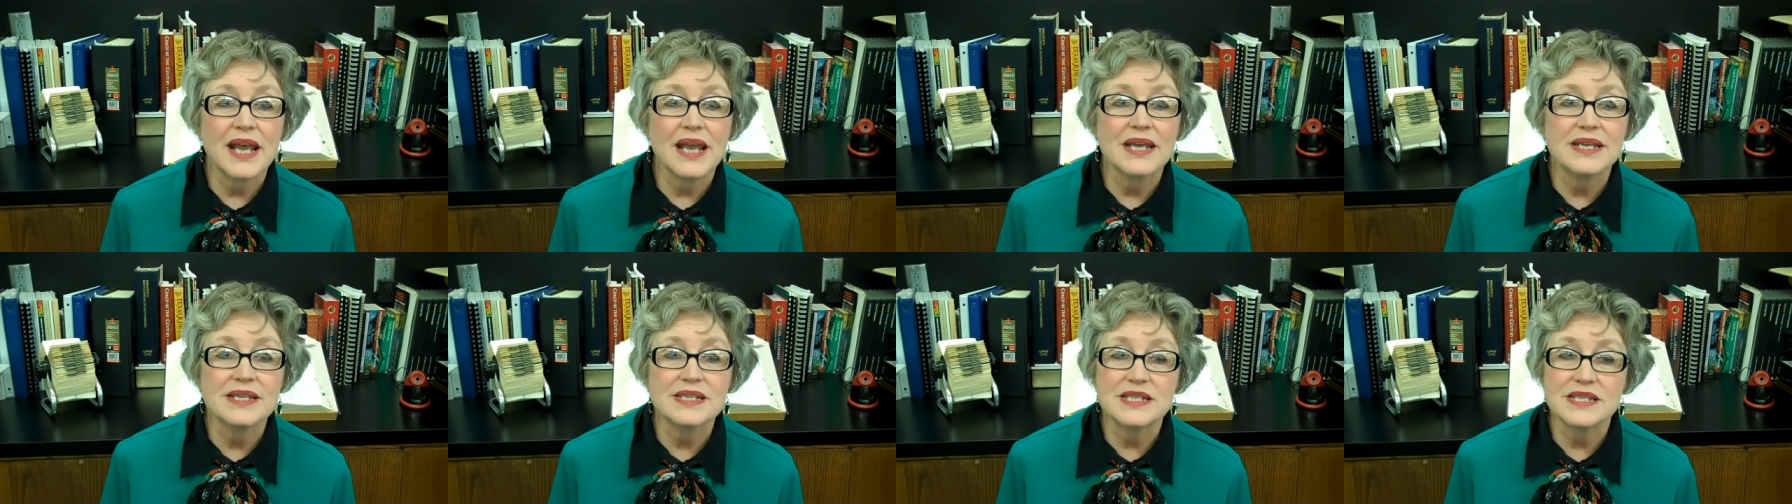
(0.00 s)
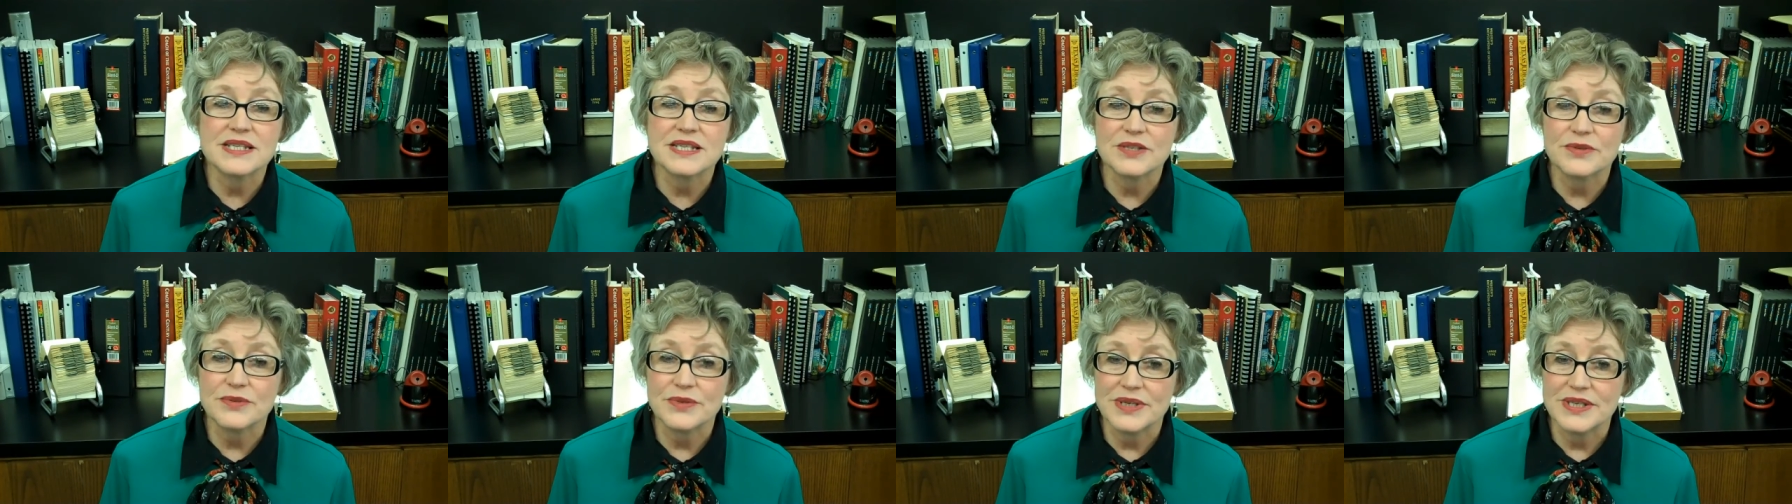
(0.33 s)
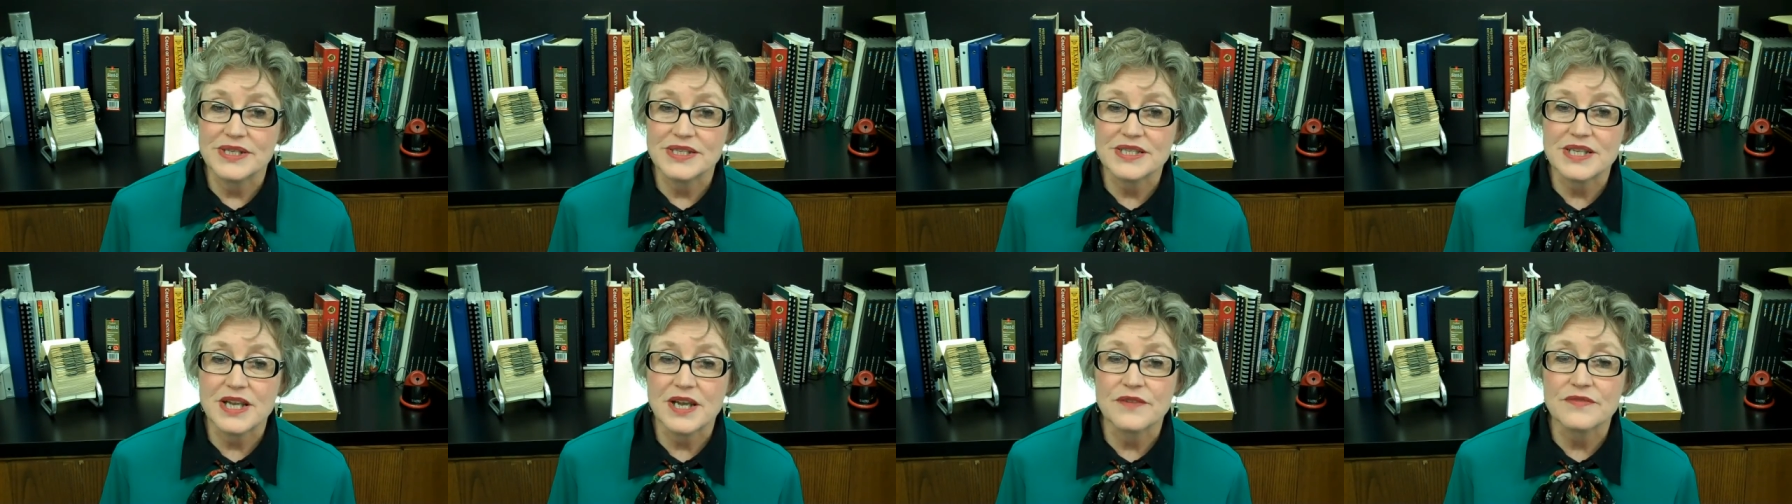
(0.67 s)
a
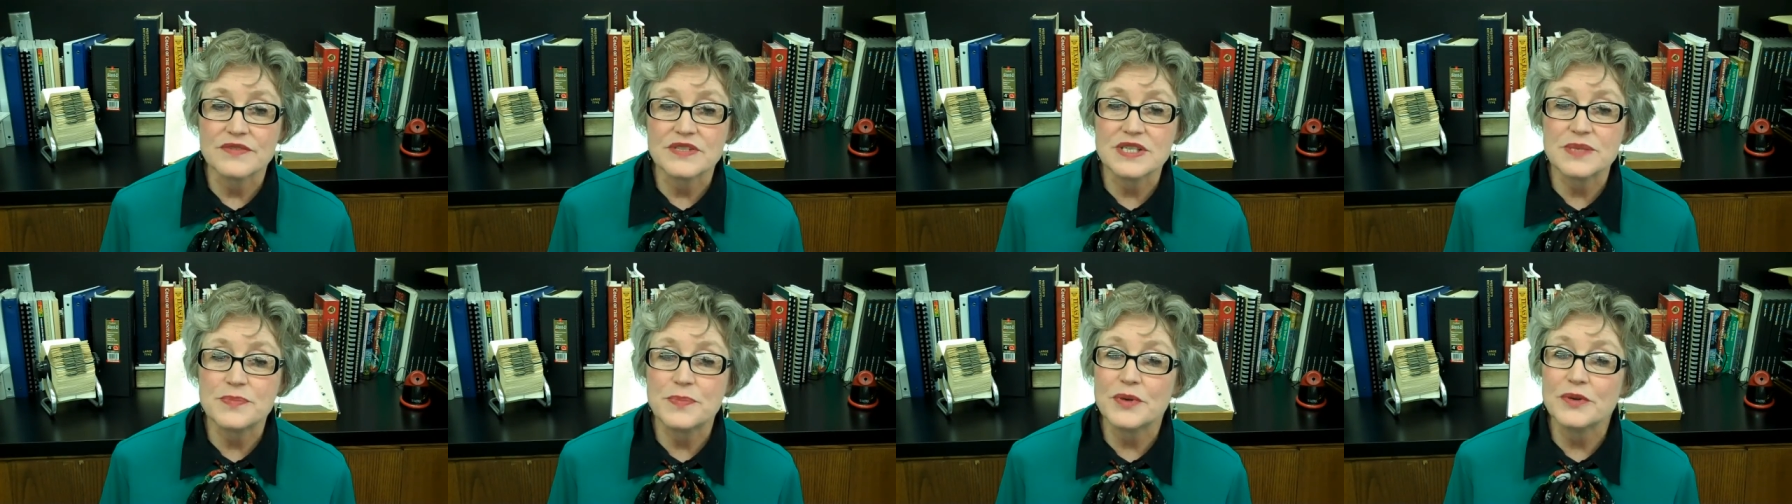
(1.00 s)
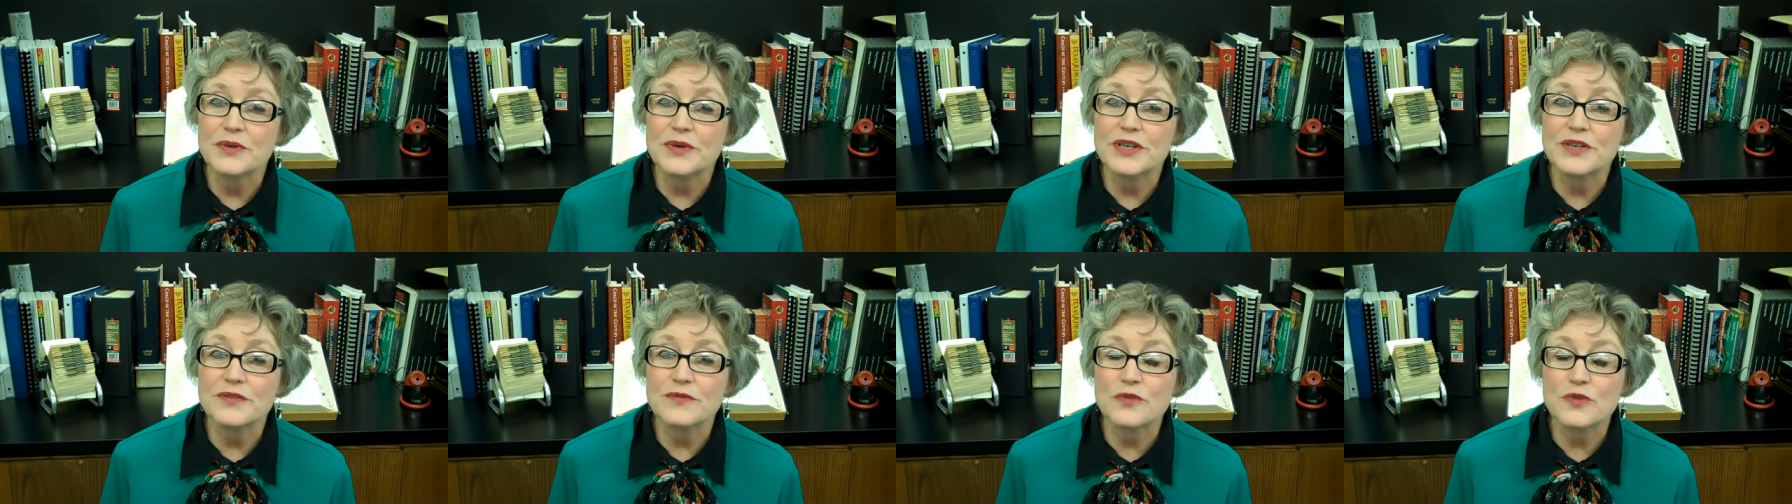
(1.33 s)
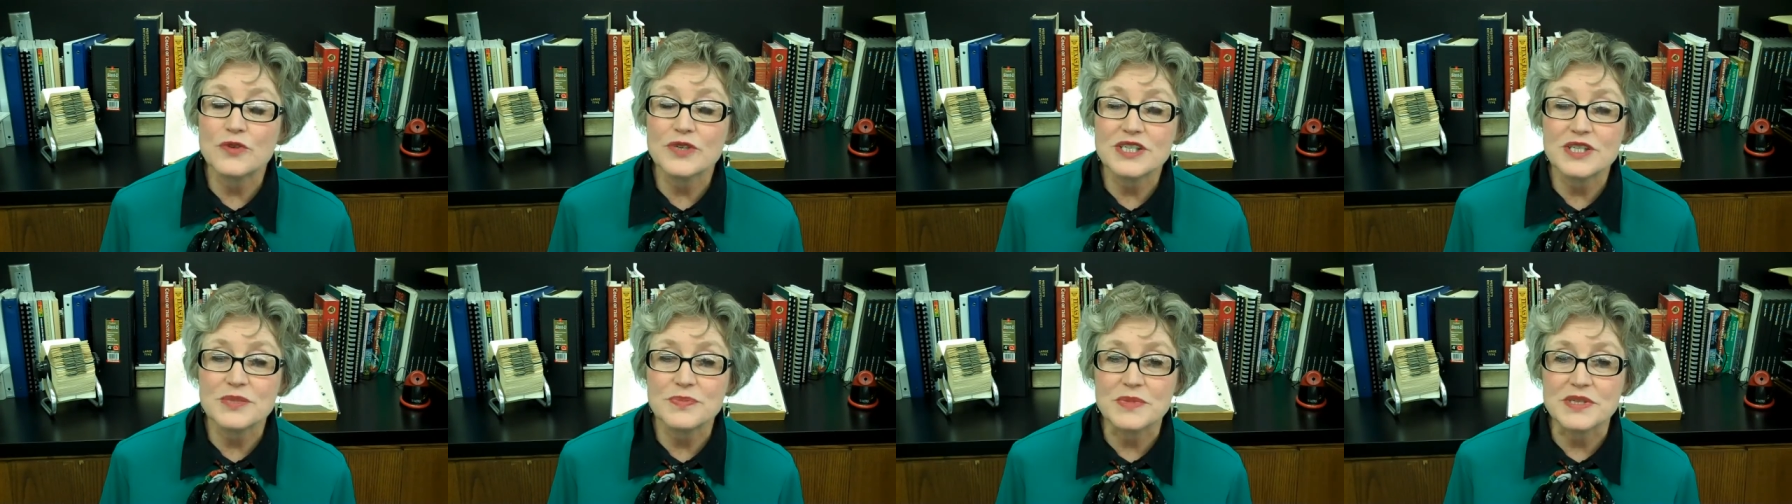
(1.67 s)
series of Spirit of
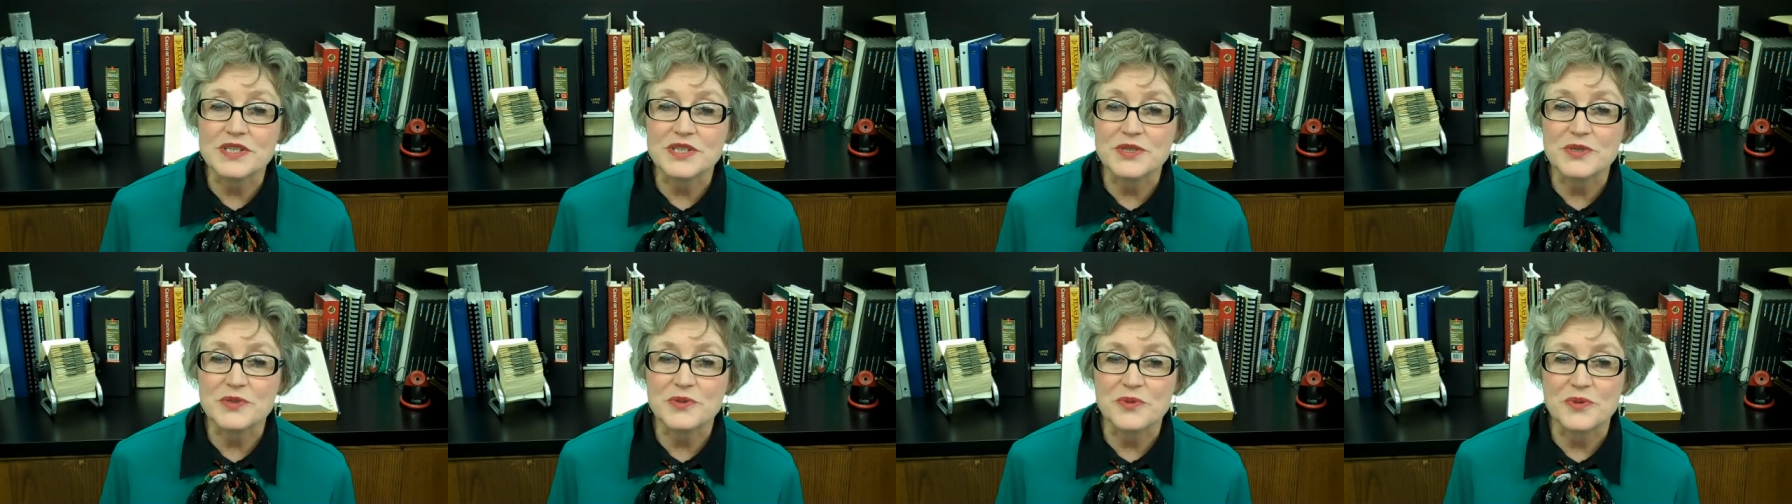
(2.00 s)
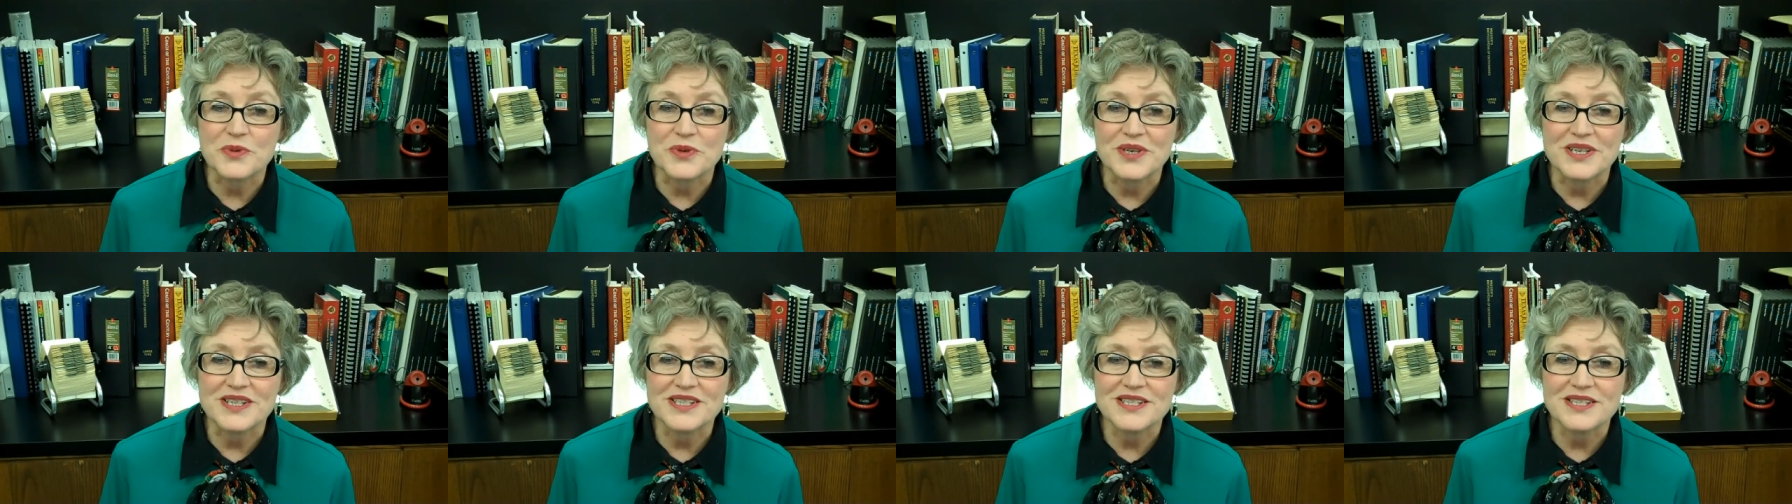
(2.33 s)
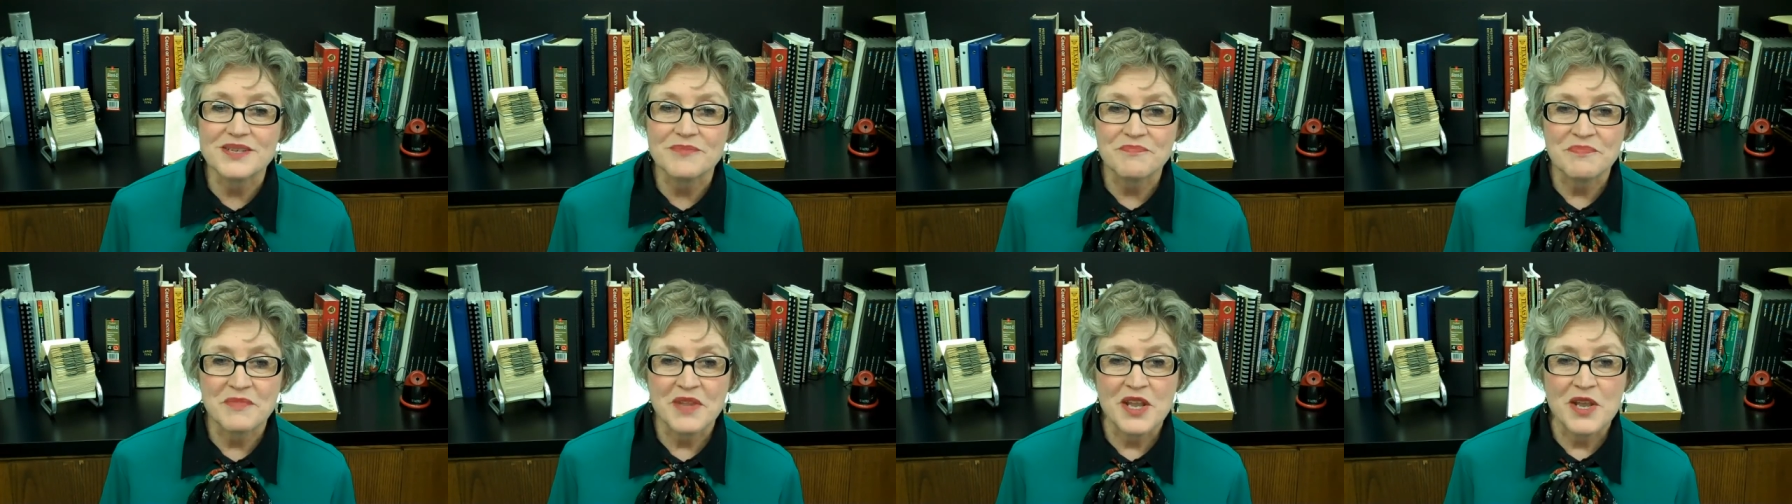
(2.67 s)
Christmas stories.